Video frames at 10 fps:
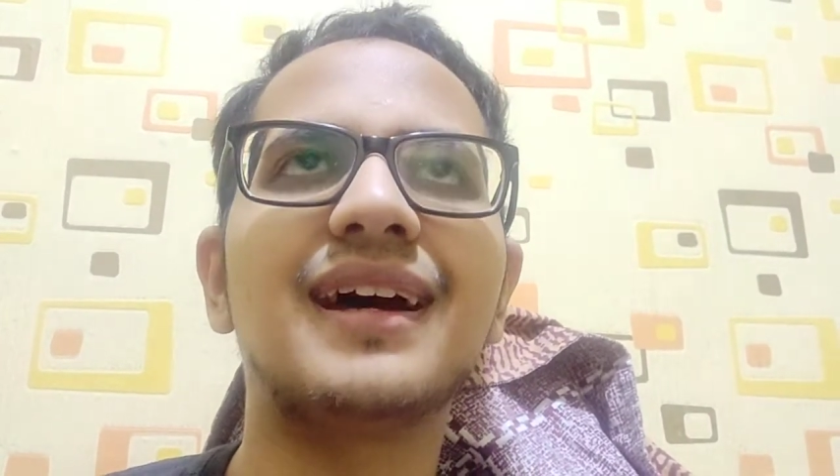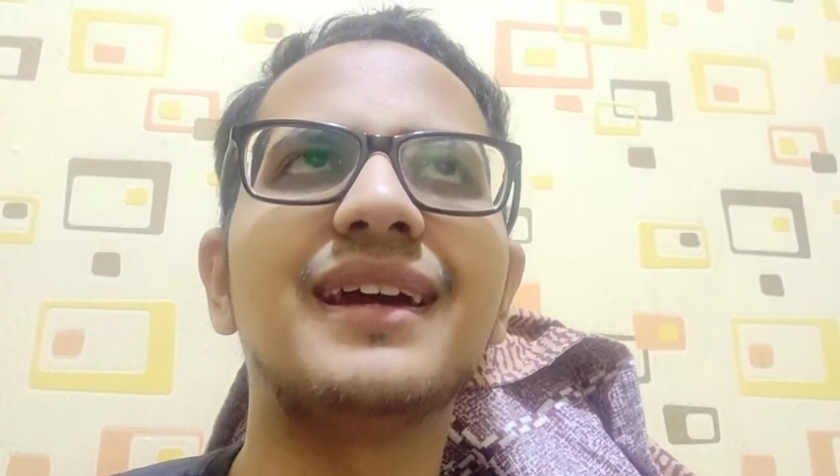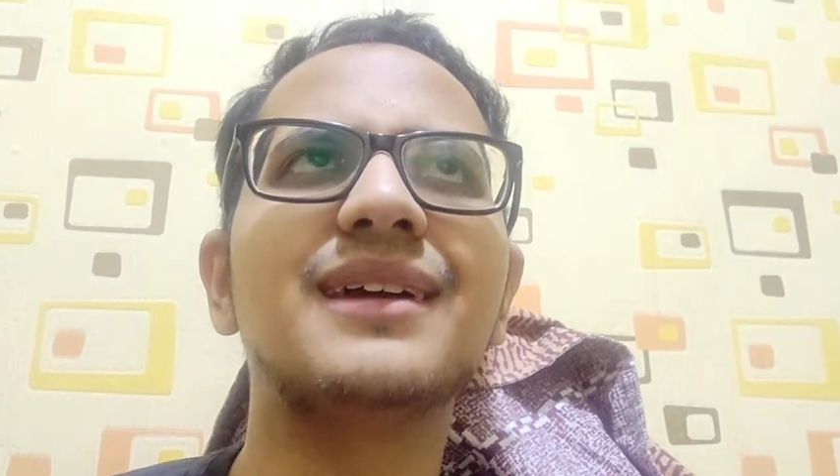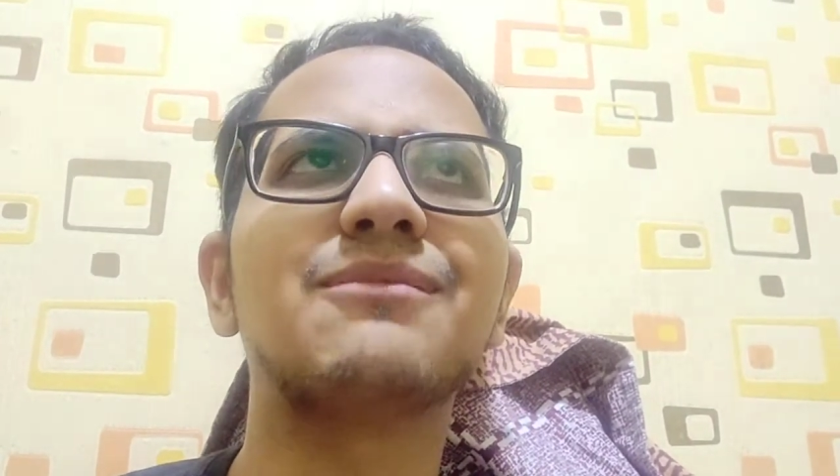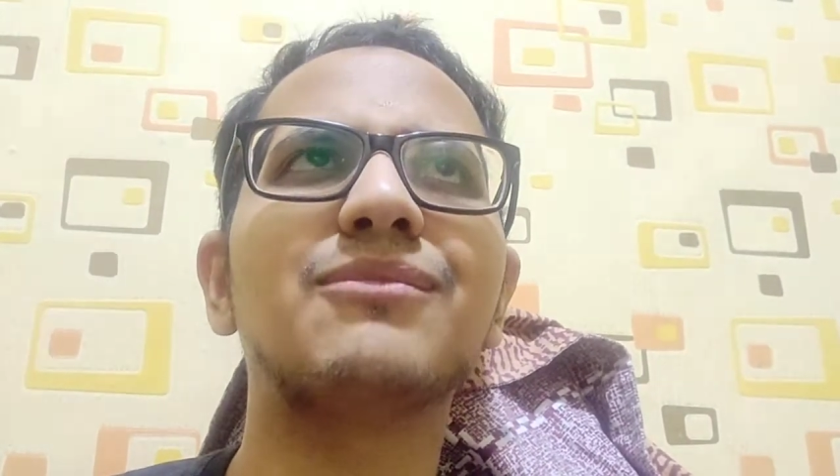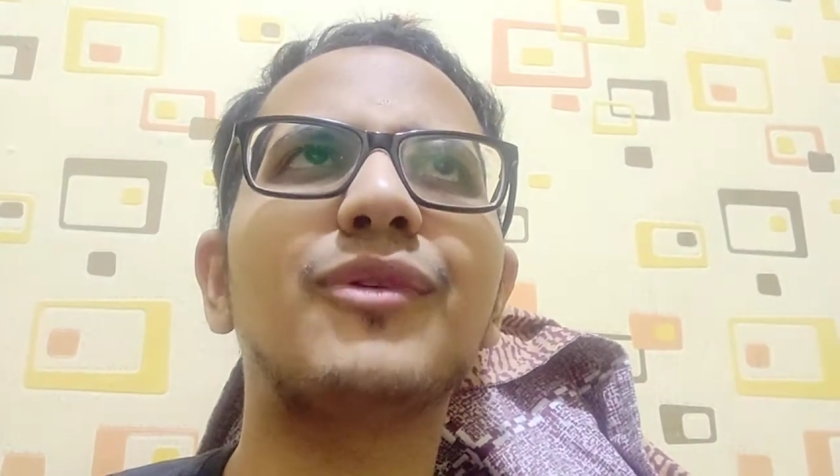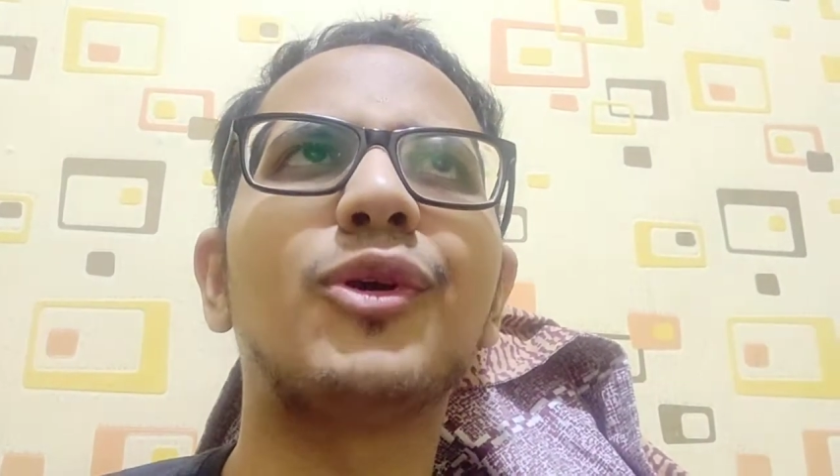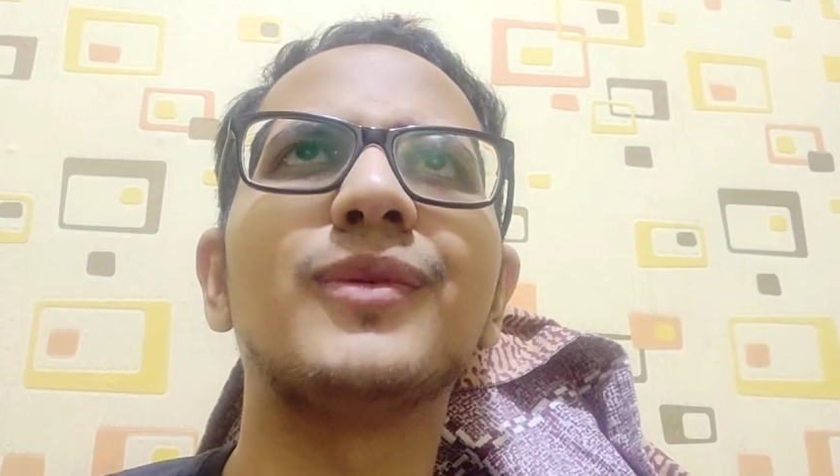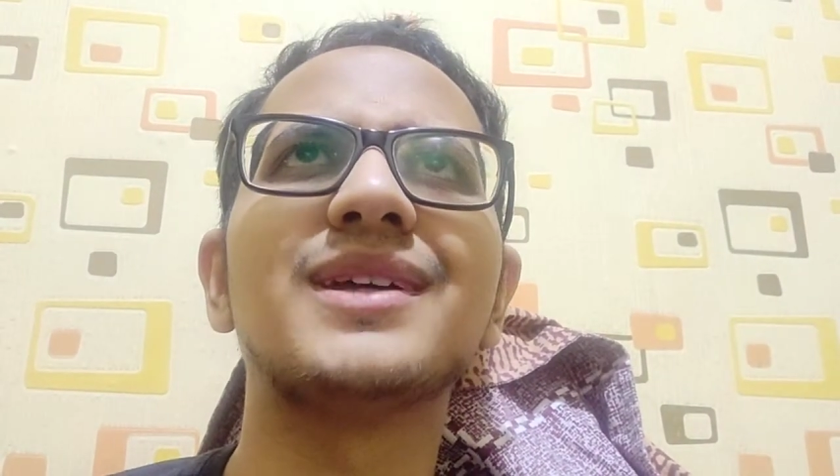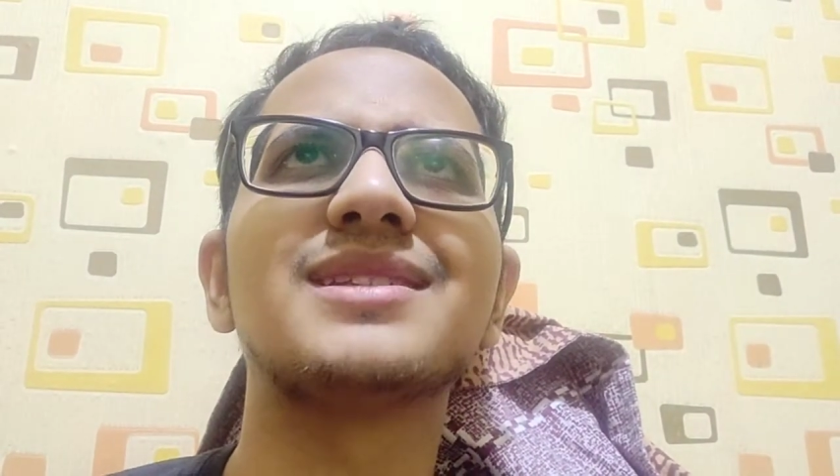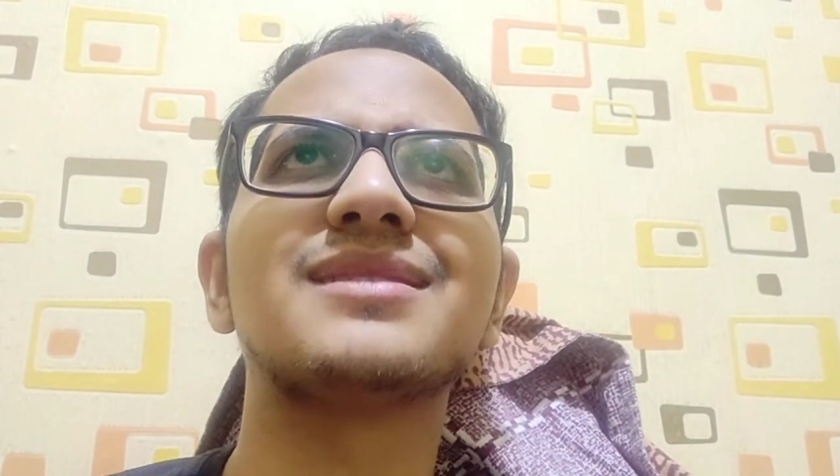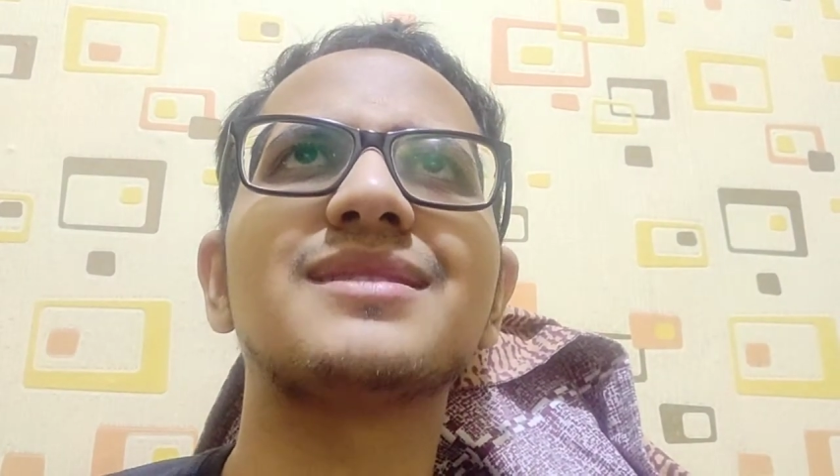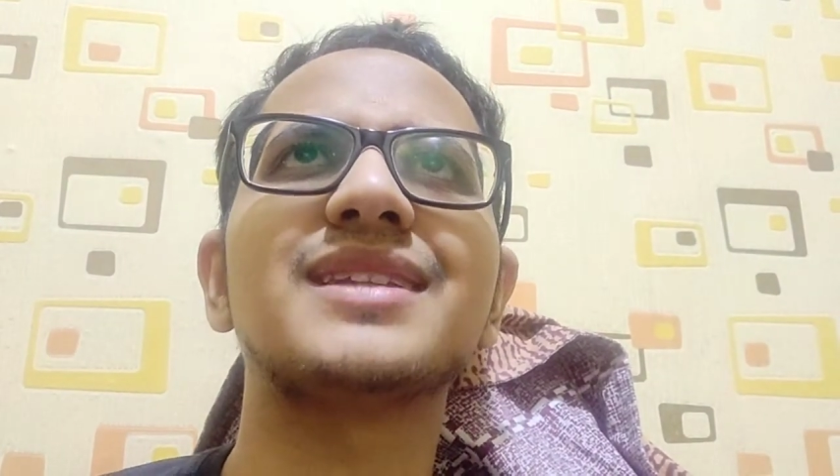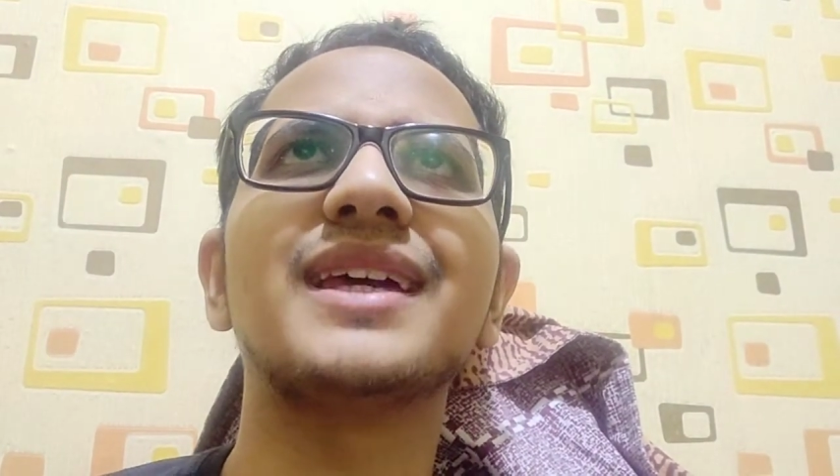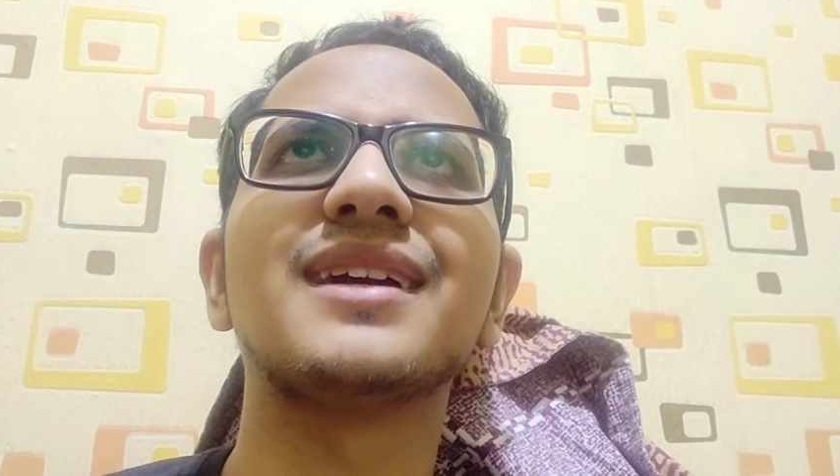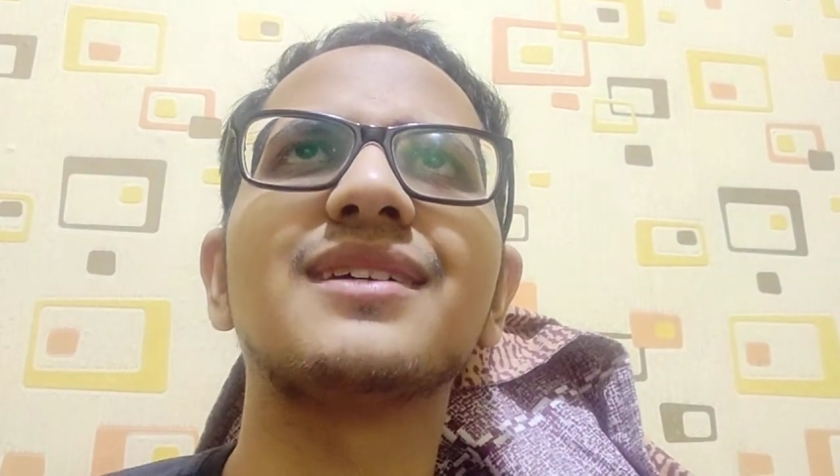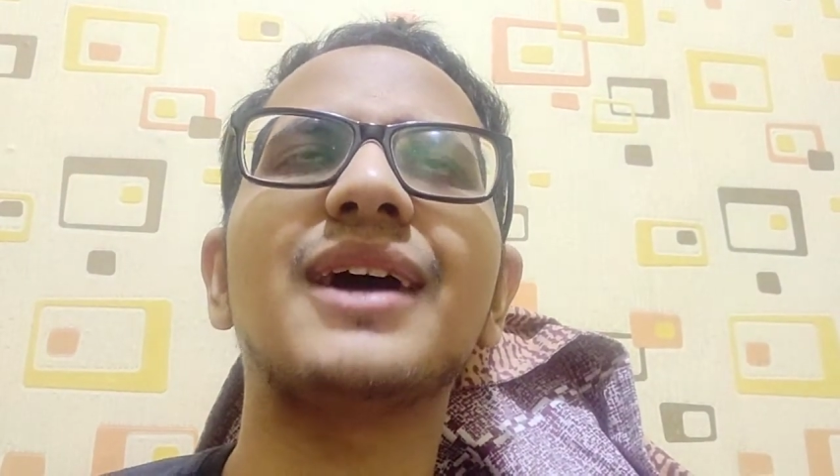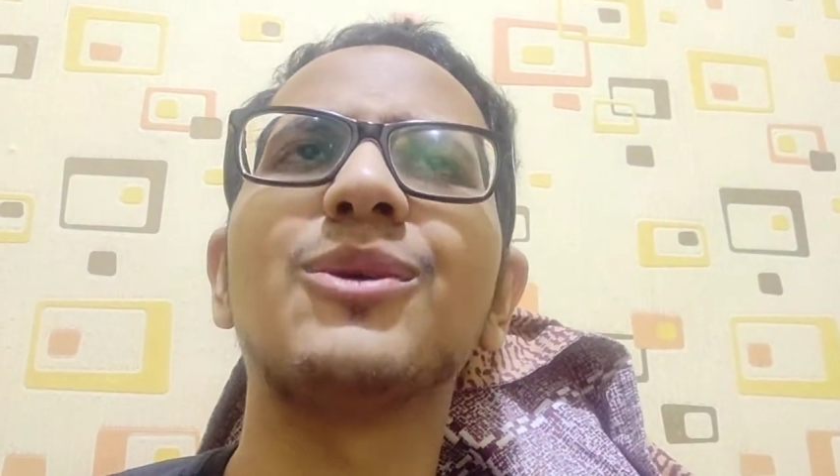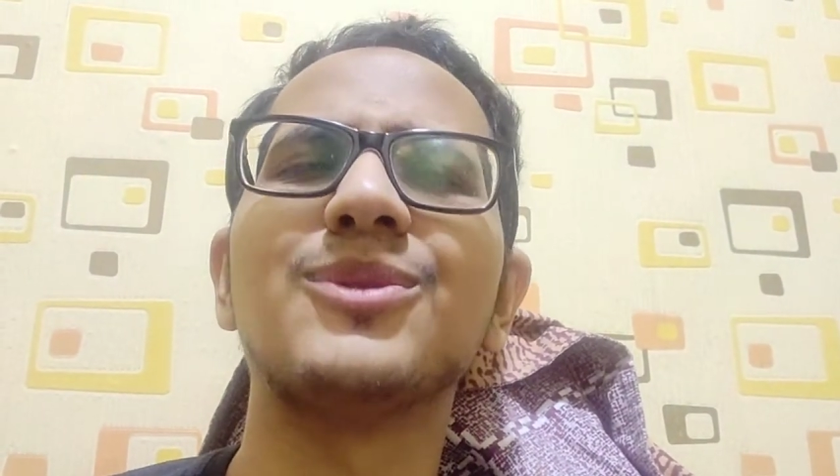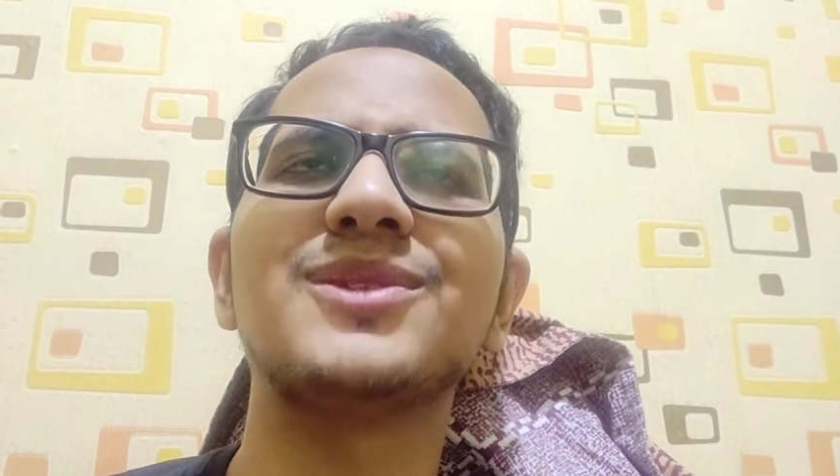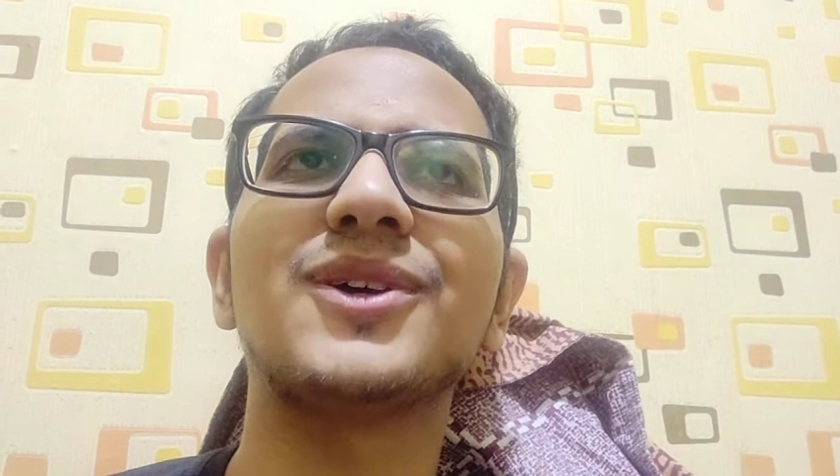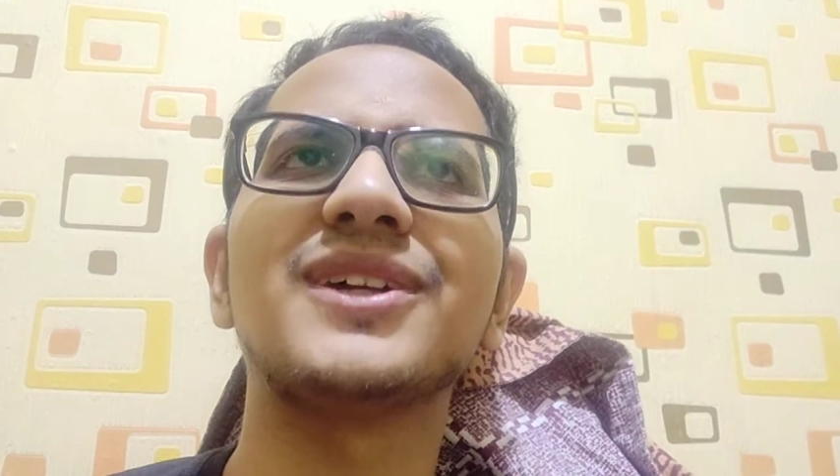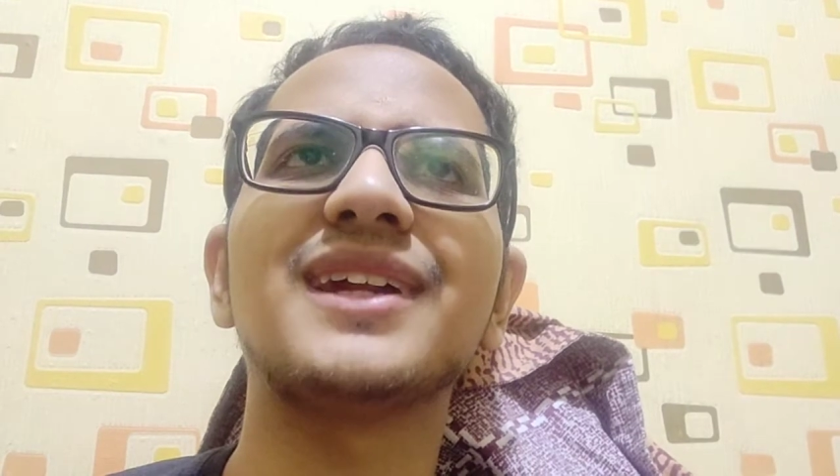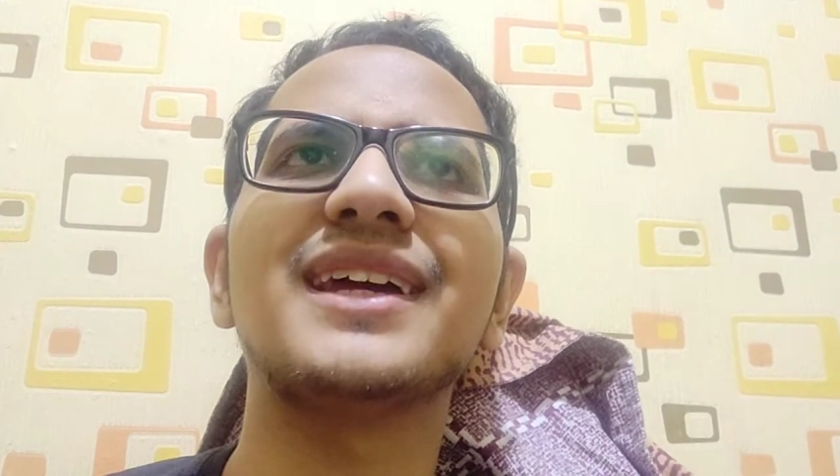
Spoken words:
I always thought that,